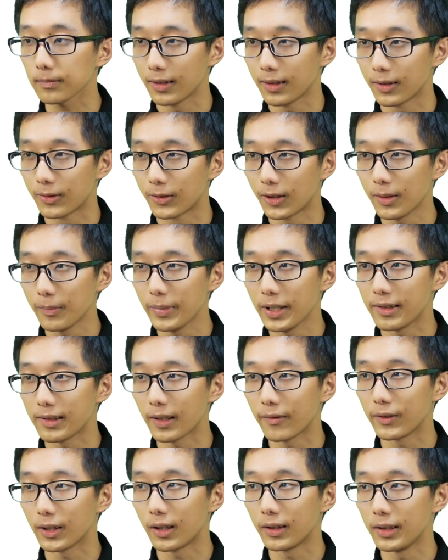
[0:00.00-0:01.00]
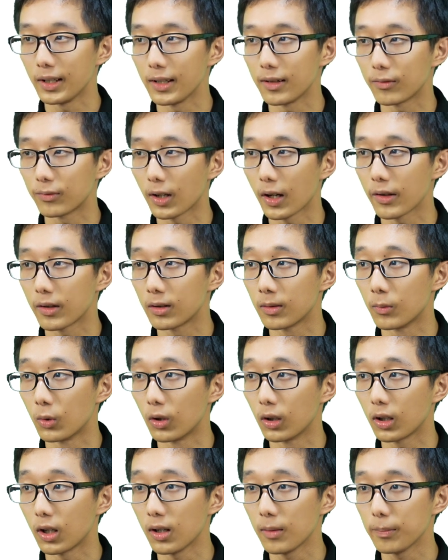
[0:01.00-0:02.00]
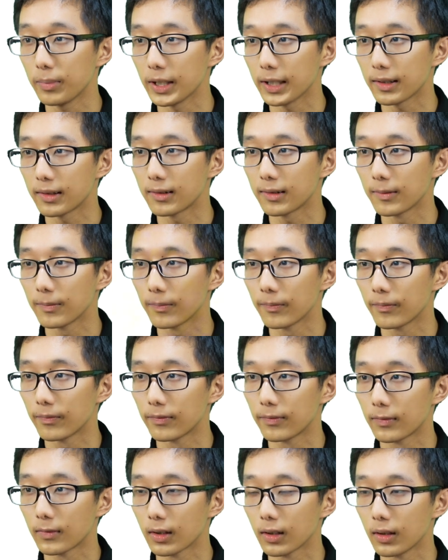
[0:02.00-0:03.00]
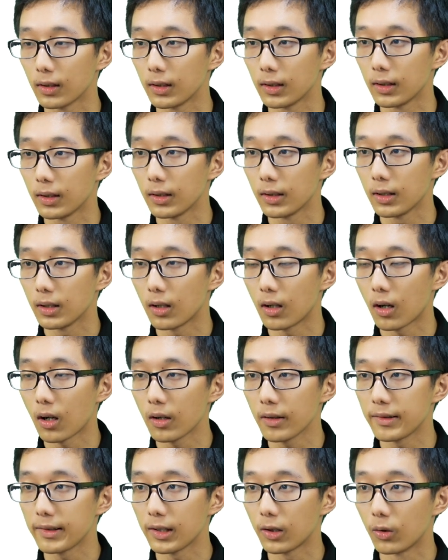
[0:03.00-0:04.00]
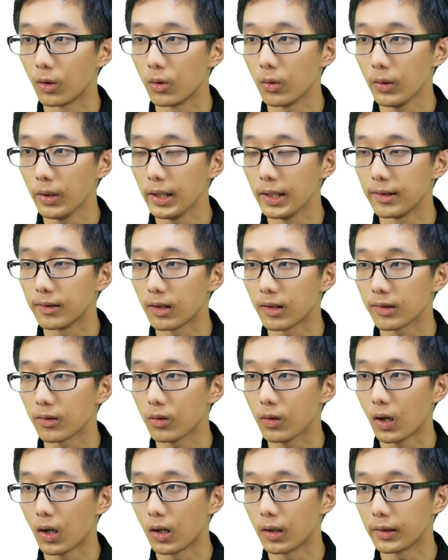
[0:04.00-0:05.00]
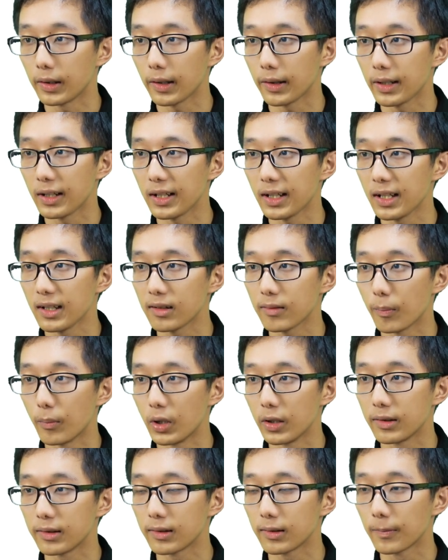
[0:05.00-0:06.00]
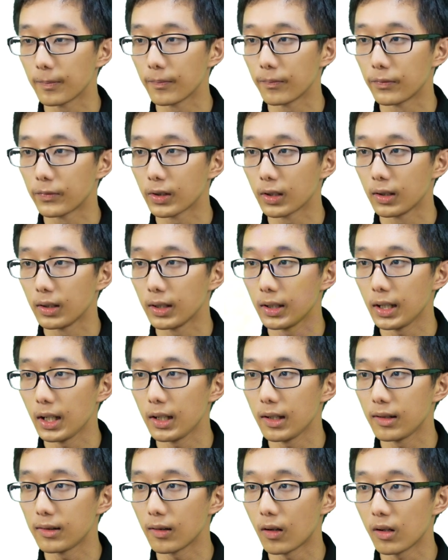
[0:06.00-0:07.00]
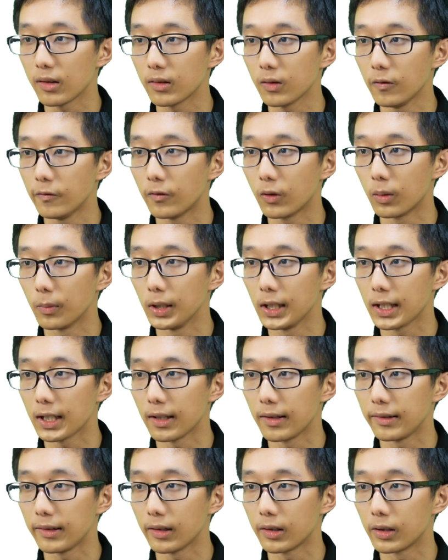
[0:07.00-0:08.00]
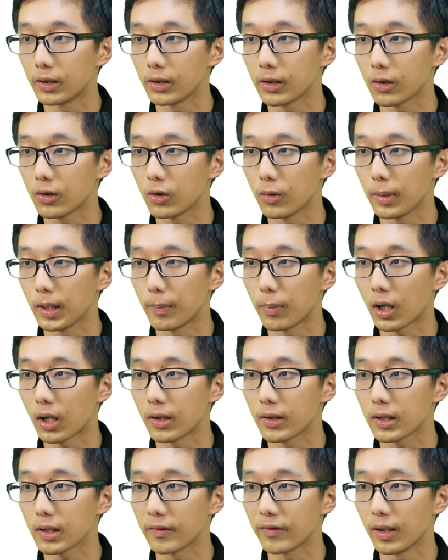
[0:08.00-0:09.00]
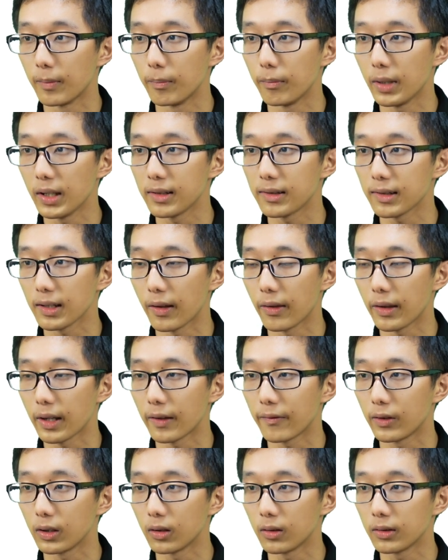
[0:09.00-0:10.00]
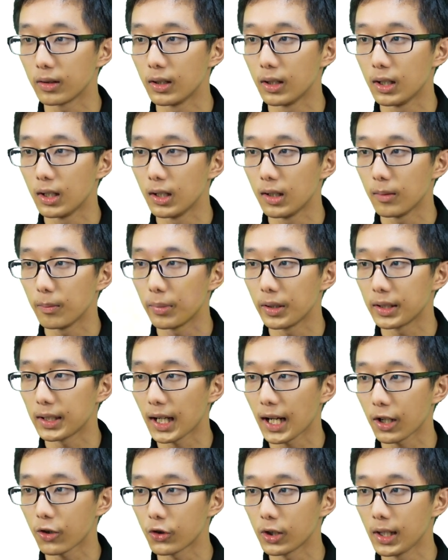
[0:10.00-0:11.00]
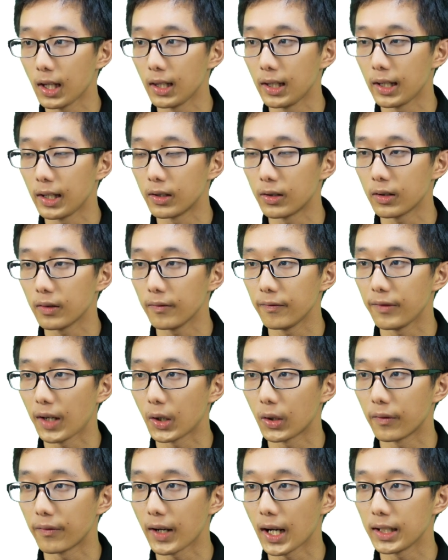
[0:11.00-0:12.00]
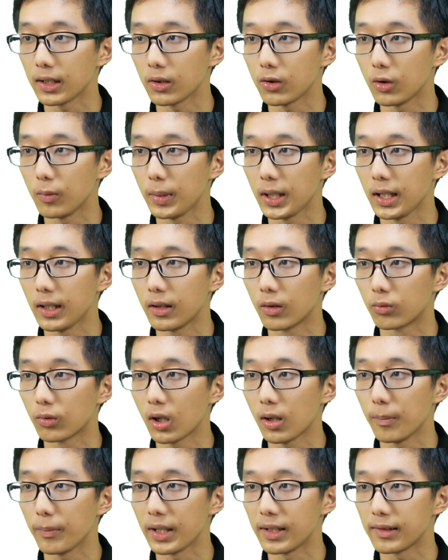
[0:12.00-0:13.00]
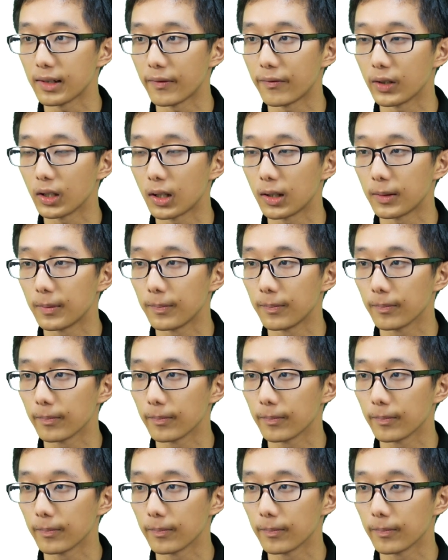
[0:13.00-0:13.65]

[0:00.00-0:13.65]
The rhombencephalon is rather more complex. R0 is also called the isthmus. It is also formally considered to be part of the mesencephalon, but actually later verified to be the rhombencephalon.